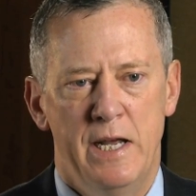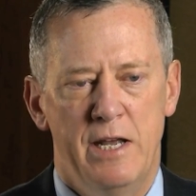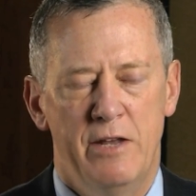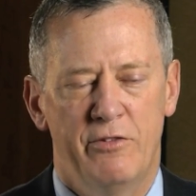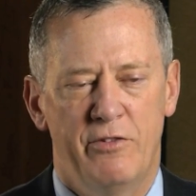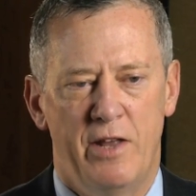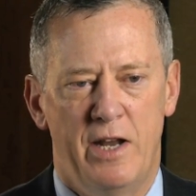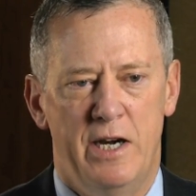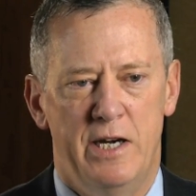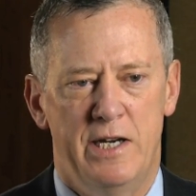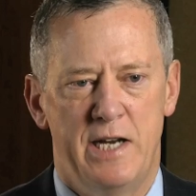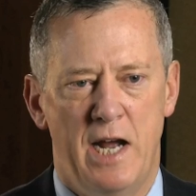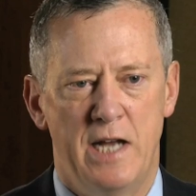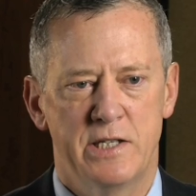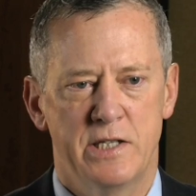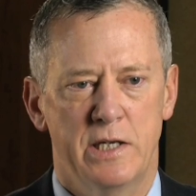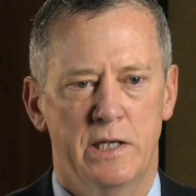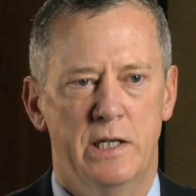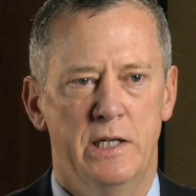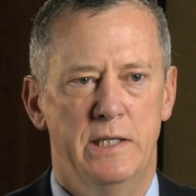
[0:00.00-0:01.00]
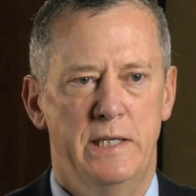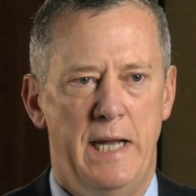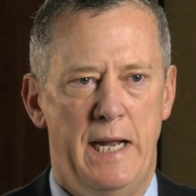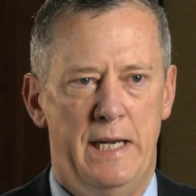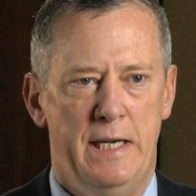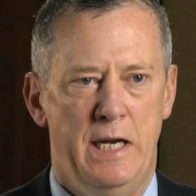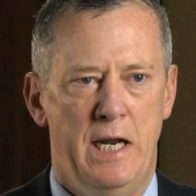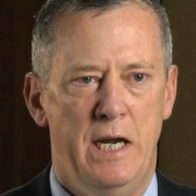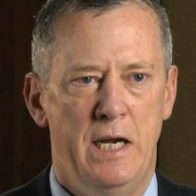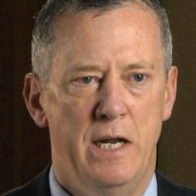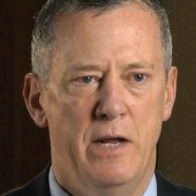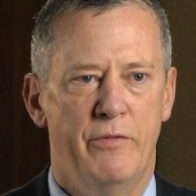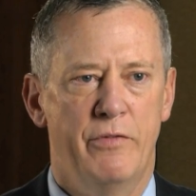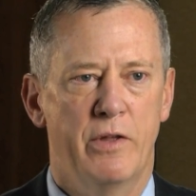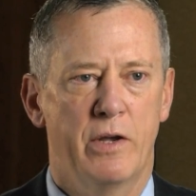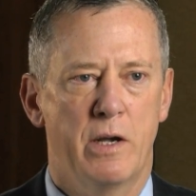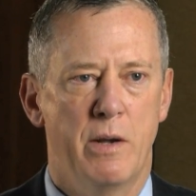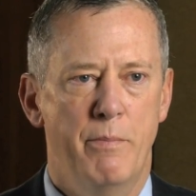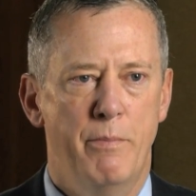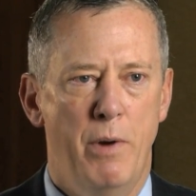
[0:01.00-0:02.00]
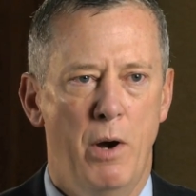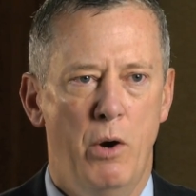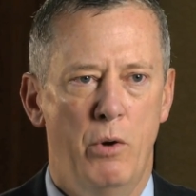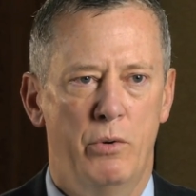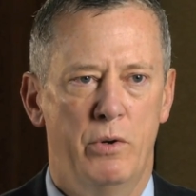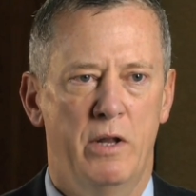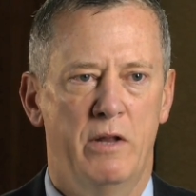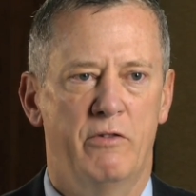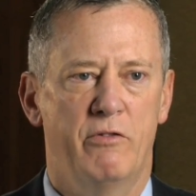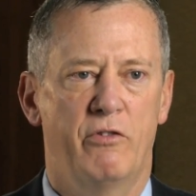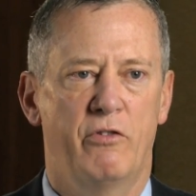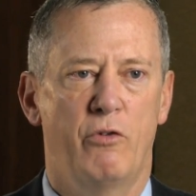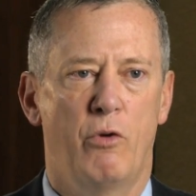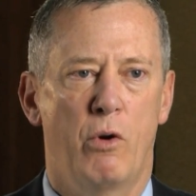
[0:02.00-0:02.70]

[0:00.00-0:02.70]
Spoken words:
is that it doesn't contain any of the components